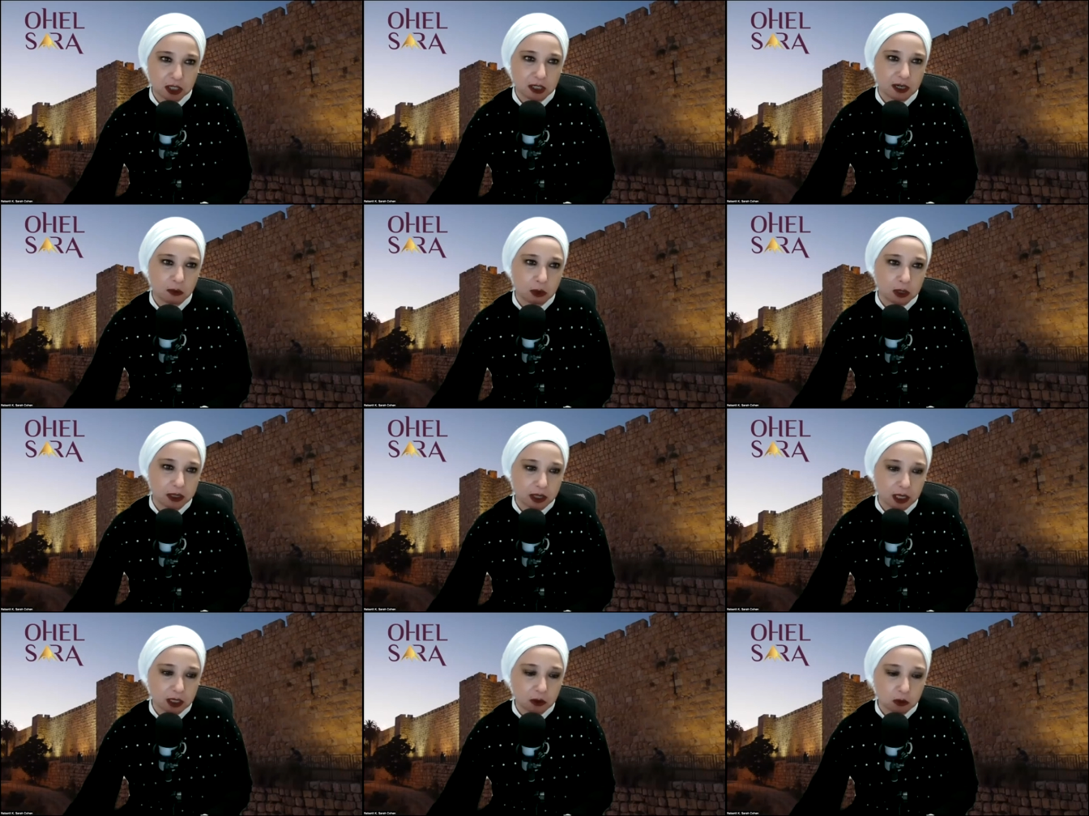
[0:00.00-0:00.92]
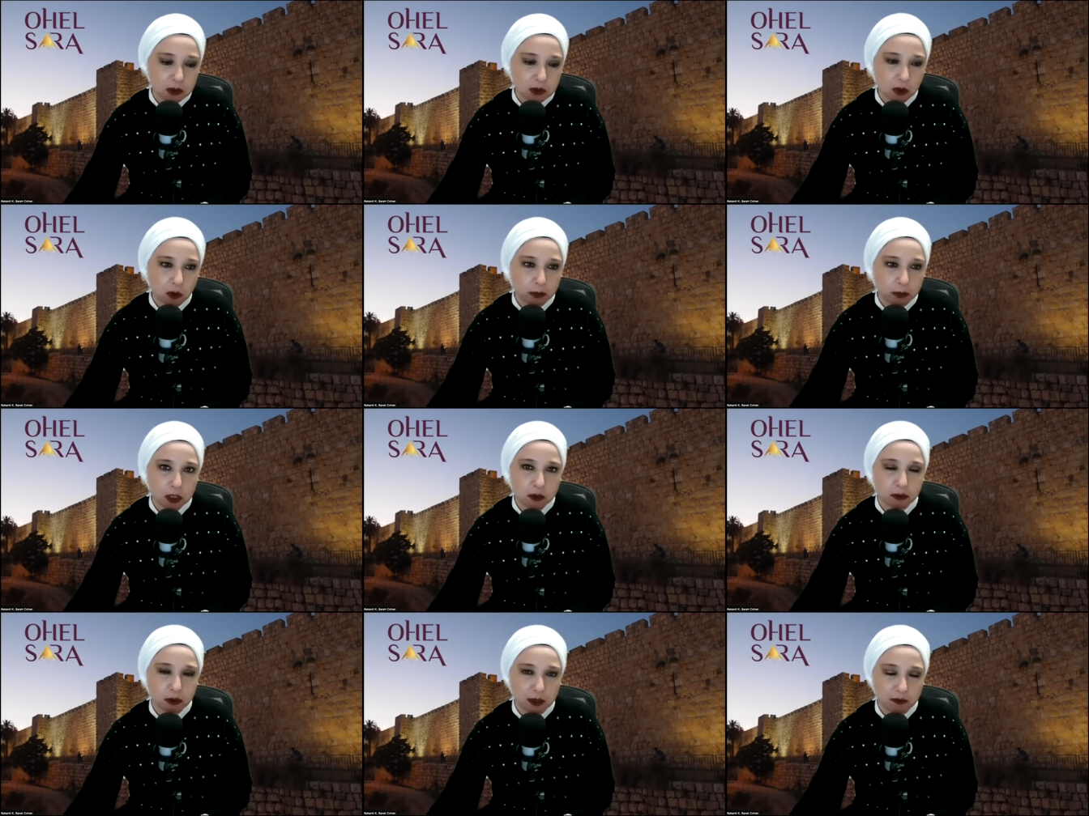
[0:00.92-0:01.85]
And I want to thank you so much
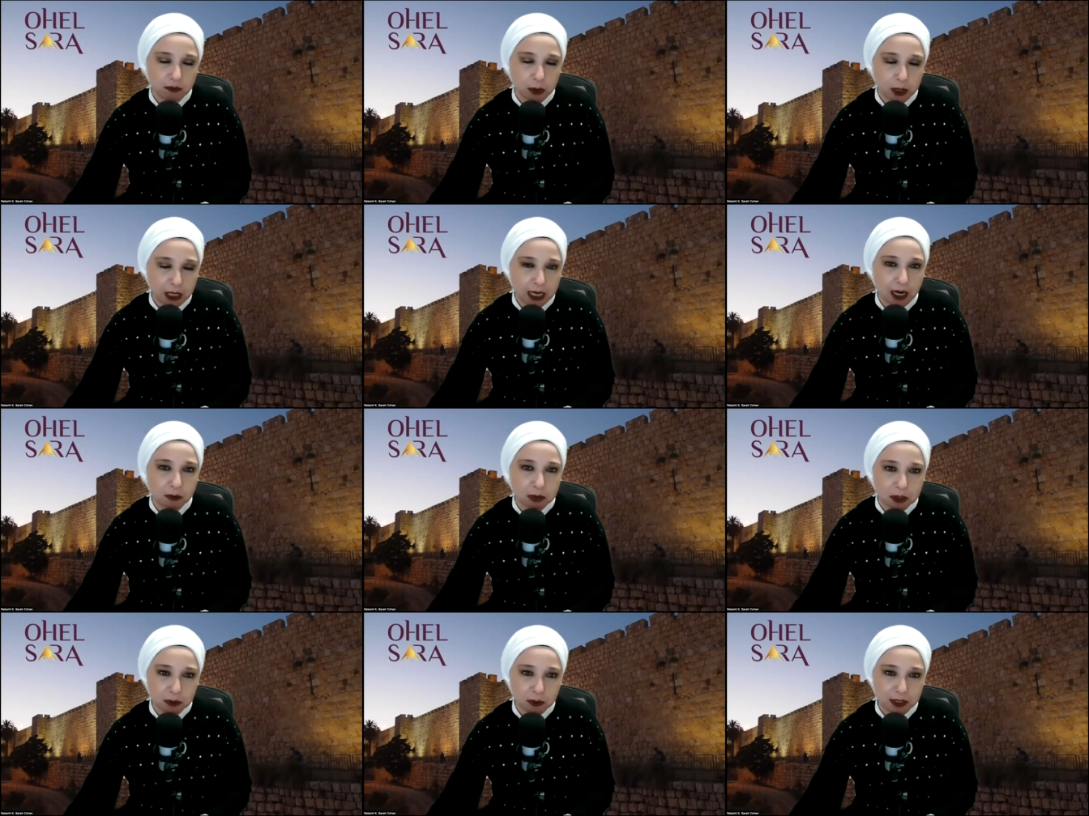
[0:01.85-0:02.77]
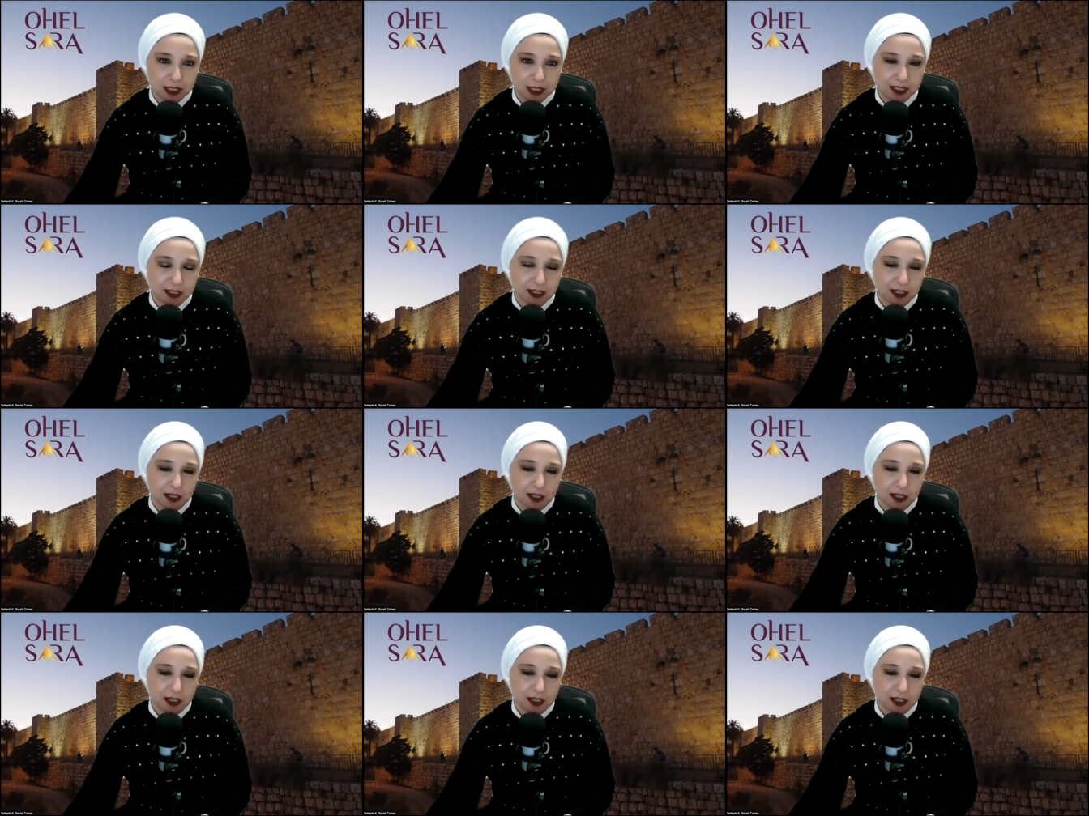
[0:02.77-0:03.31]
for giving me the opportunity